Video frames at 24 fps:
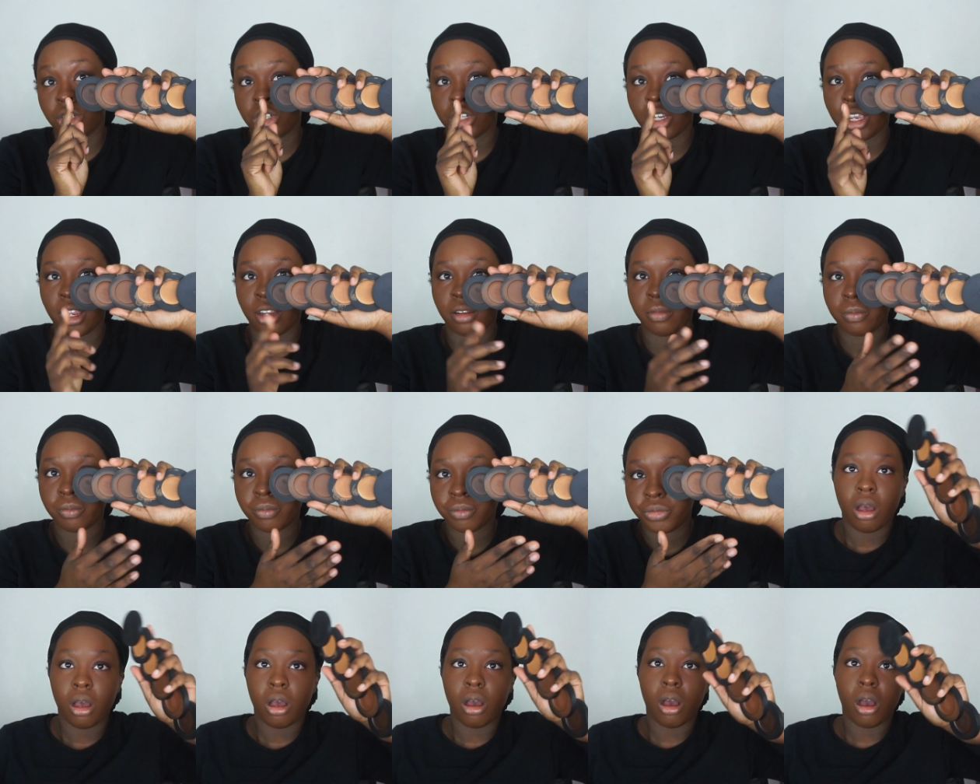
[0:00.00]
shade.
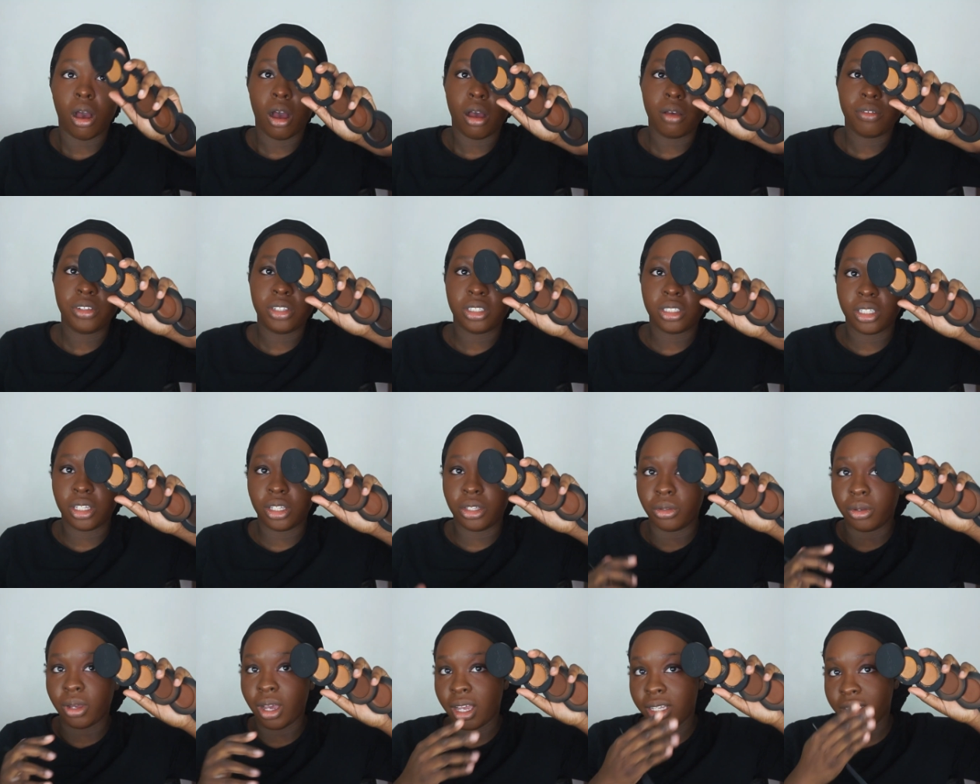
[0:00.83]
Obviously
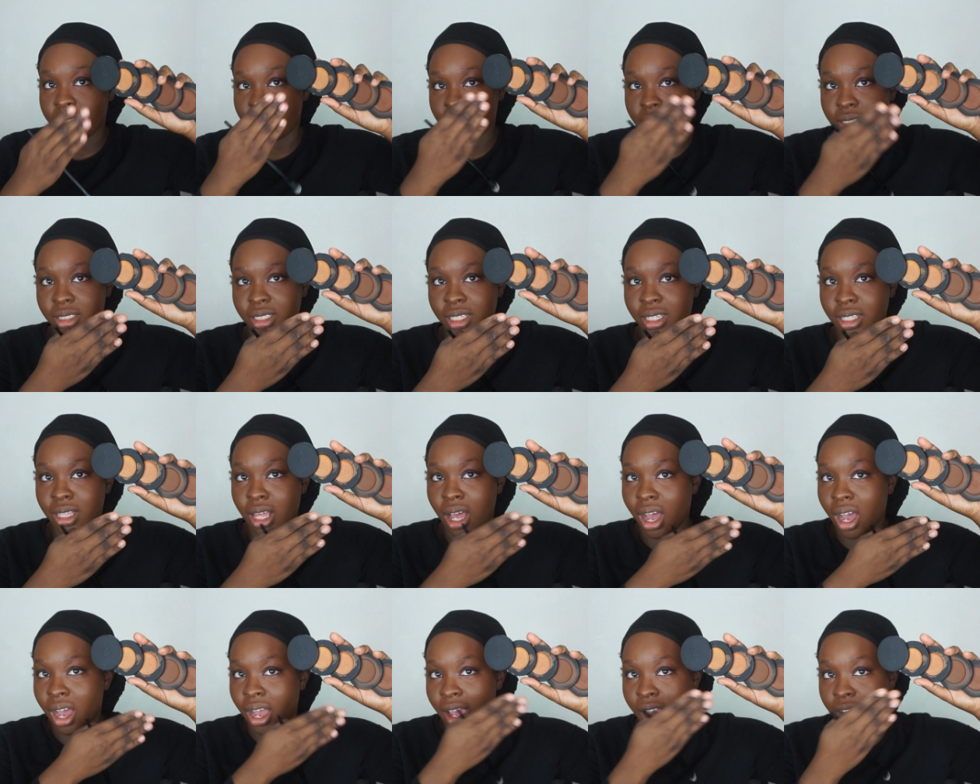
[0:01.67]
you guys can see
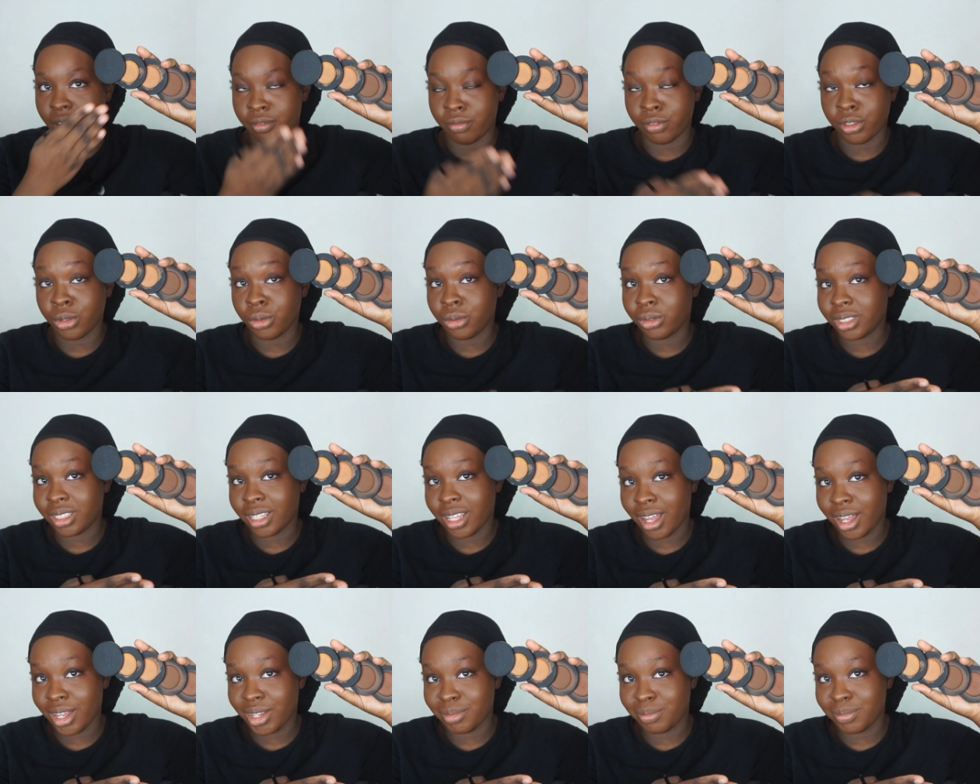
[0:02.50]
that I have used
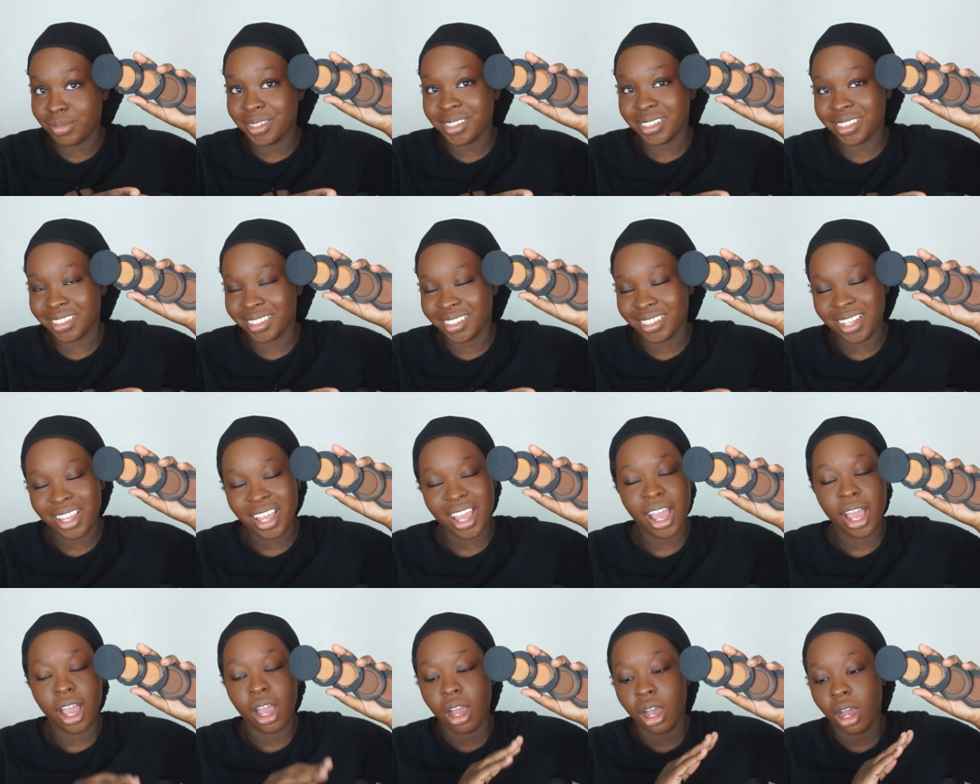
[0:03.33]
them.
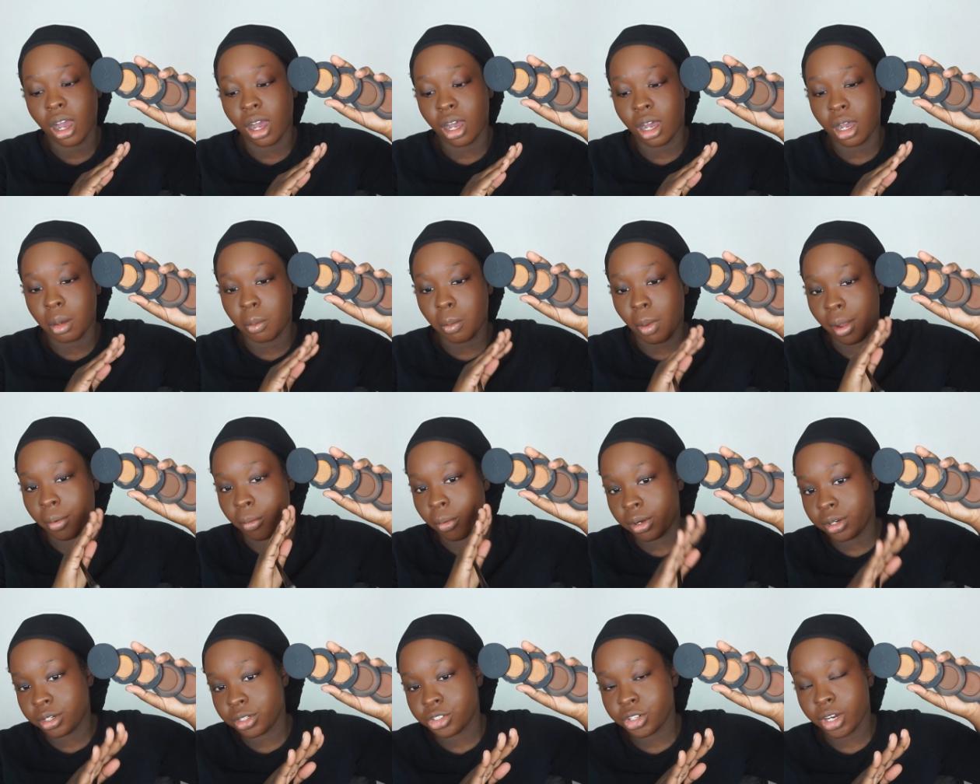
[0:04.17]
I
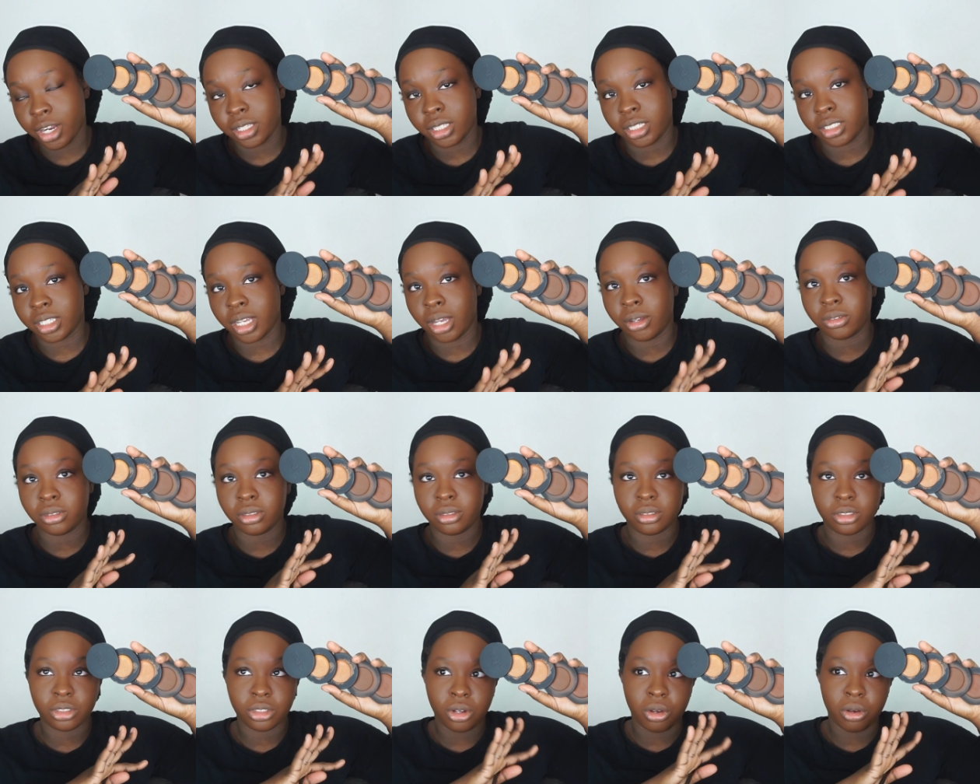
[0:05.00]
want to try these out
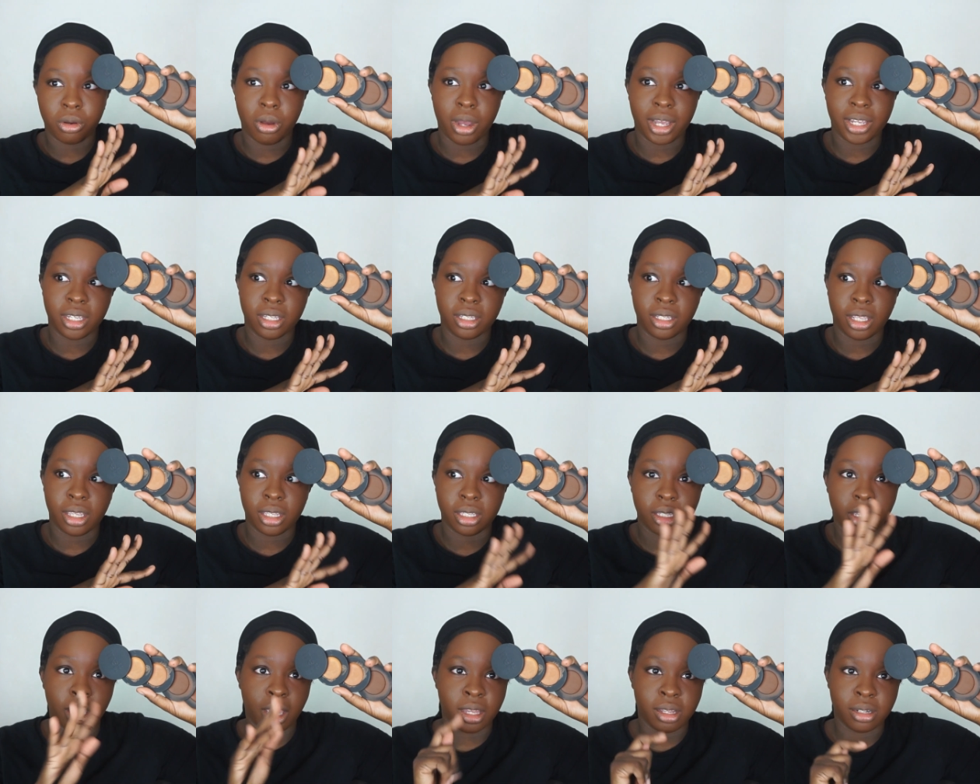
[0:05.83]
so I can
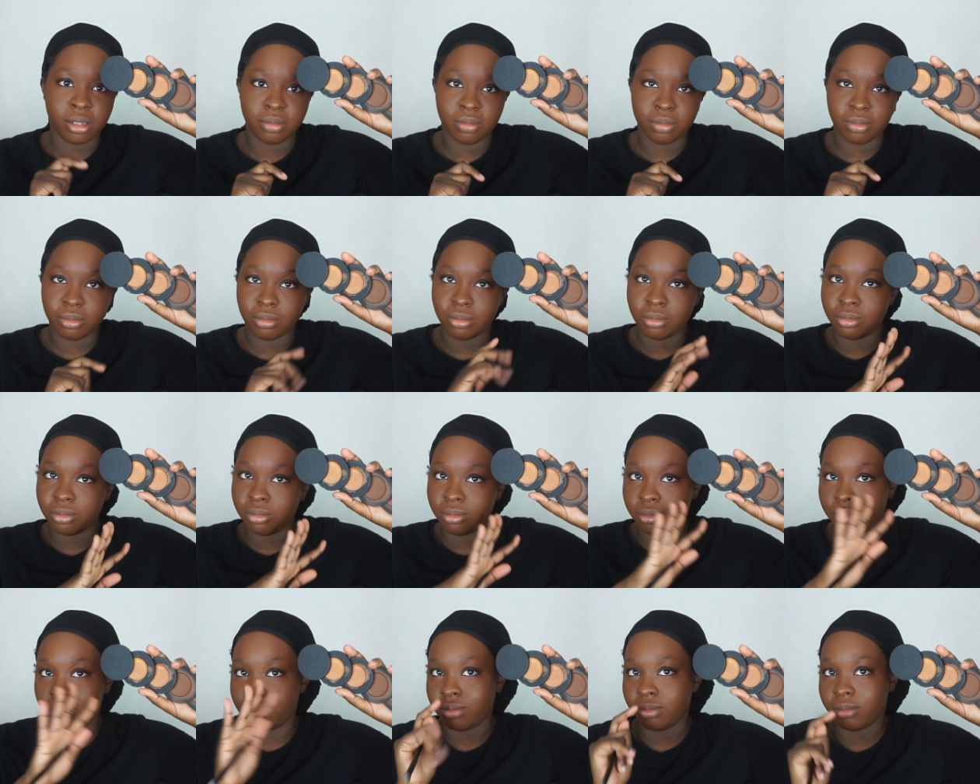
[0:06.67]
like get
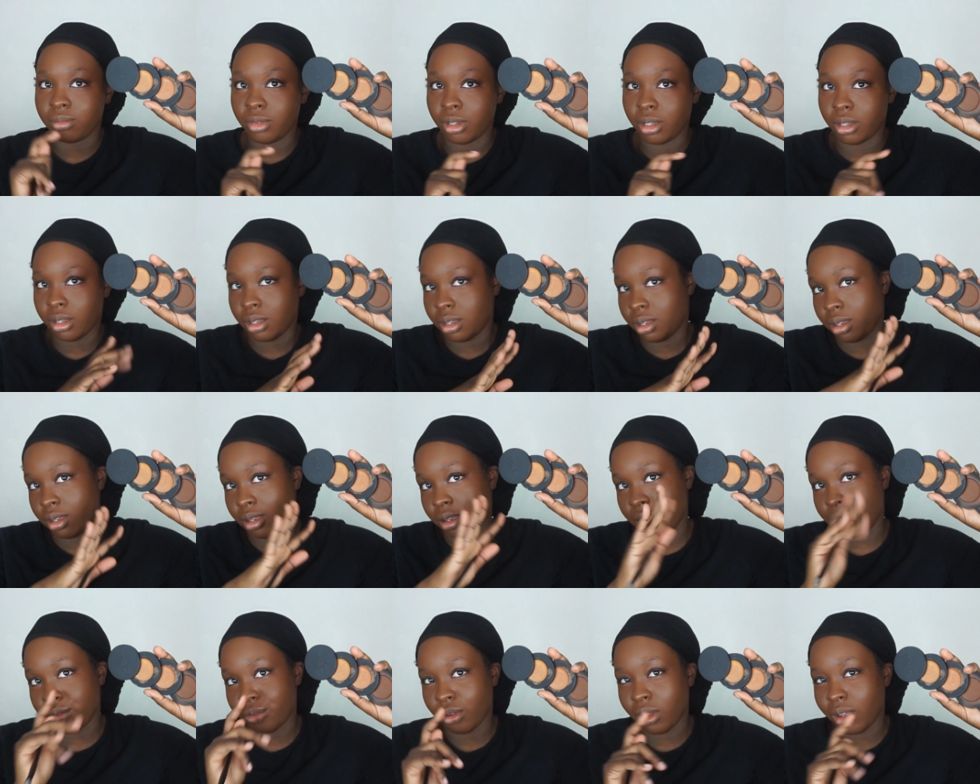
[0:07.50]

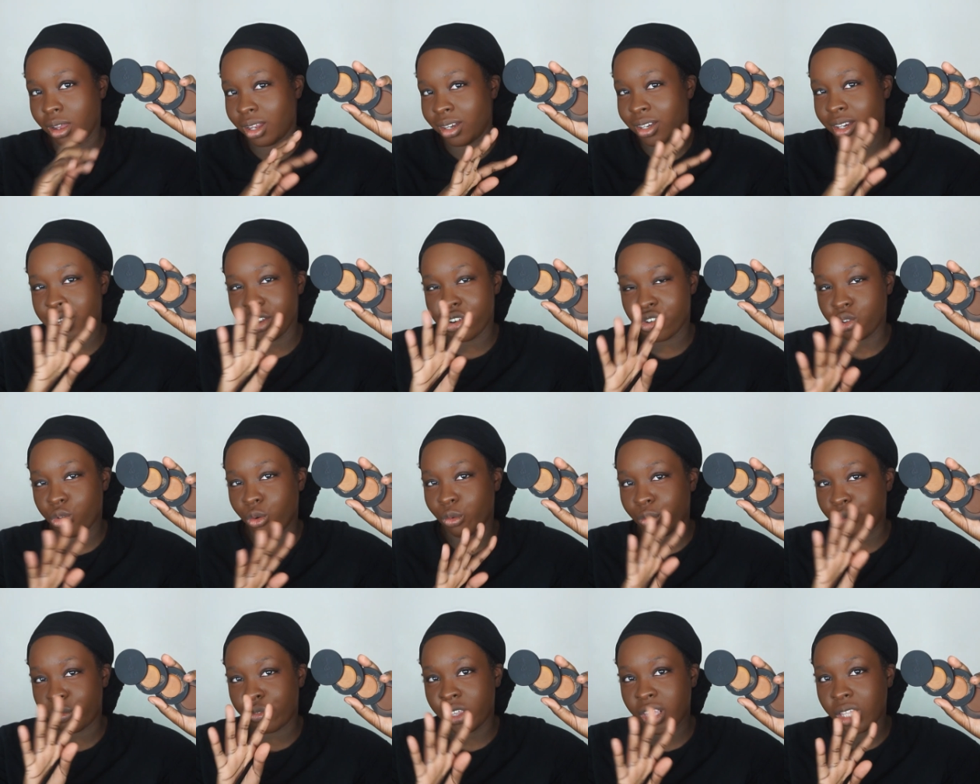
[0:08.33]
an initial
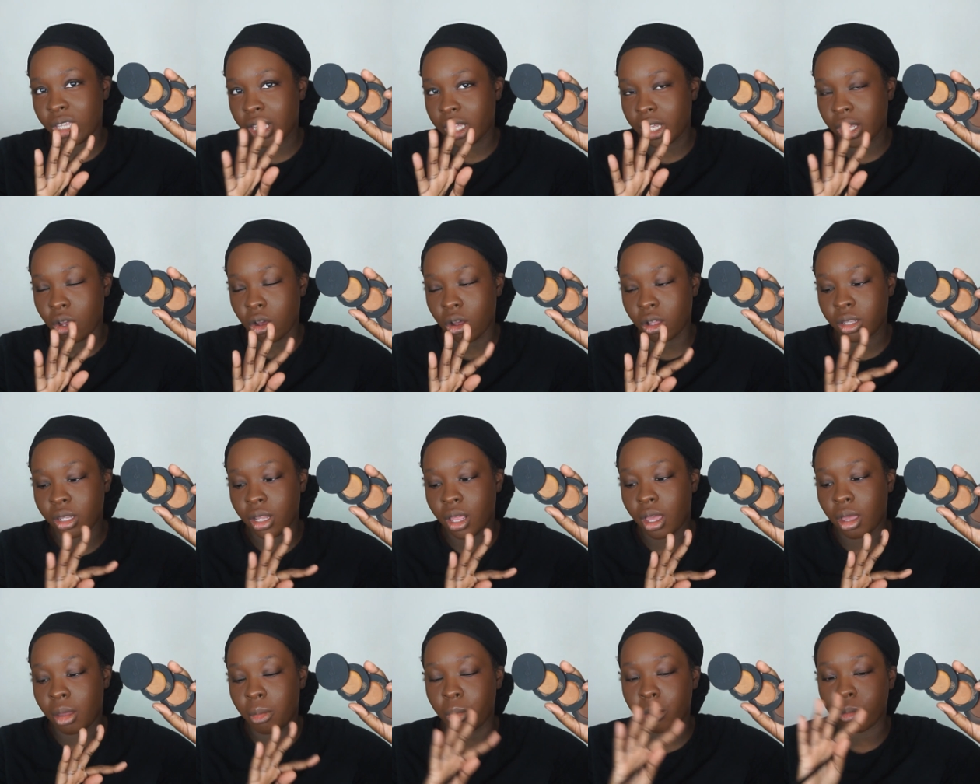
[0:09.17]
feeling on
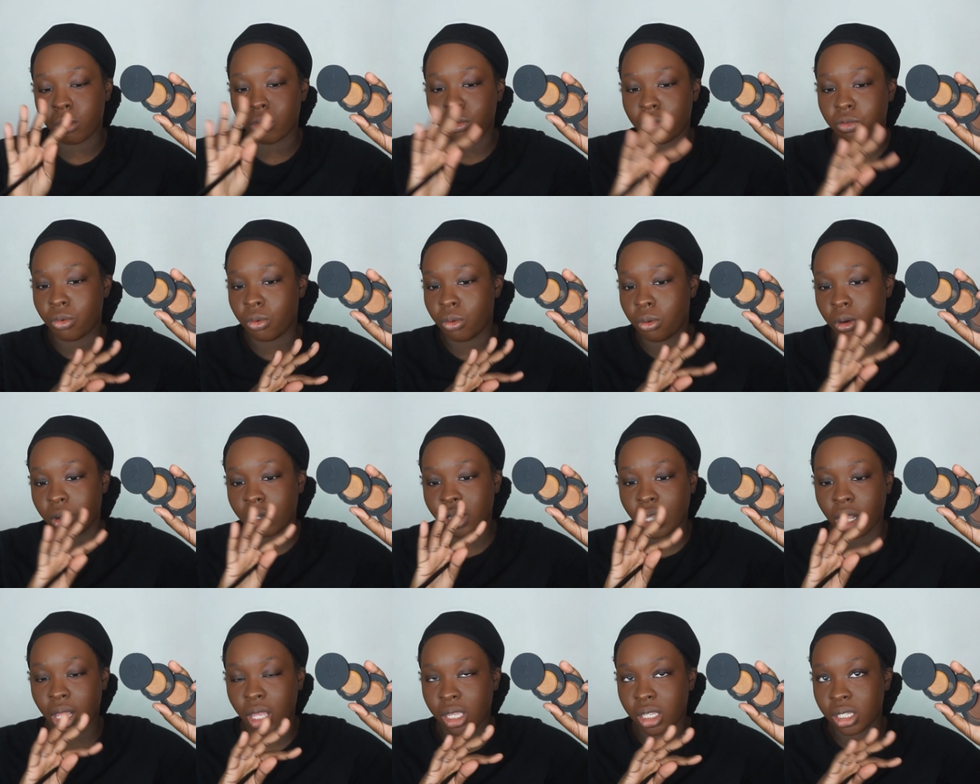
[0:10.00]
them before
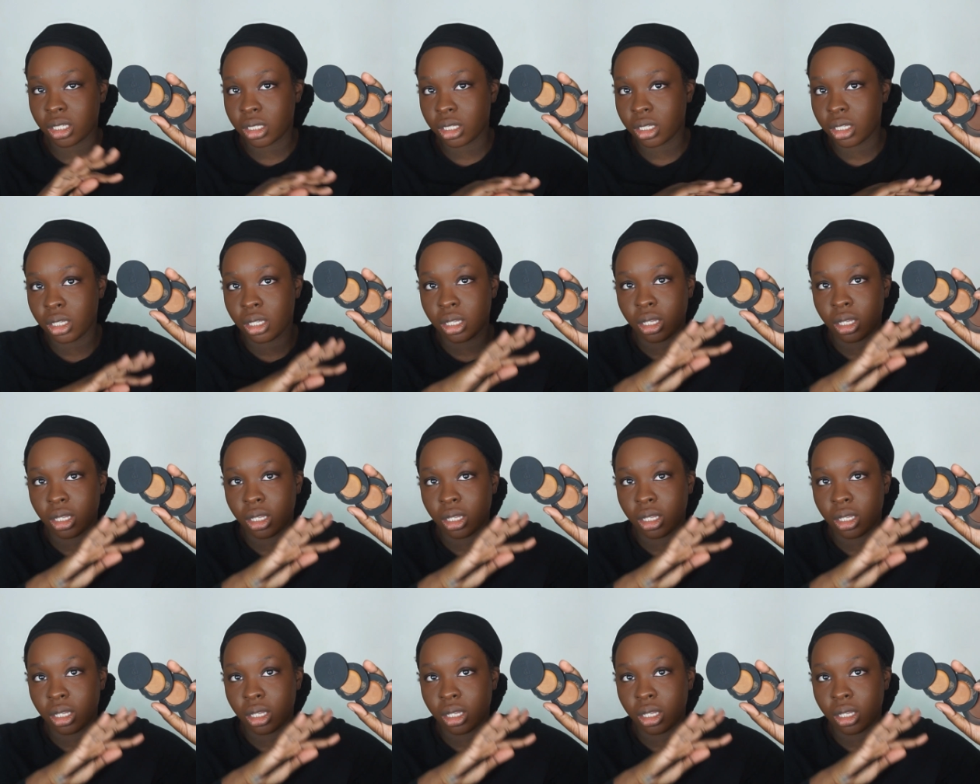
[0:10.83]
like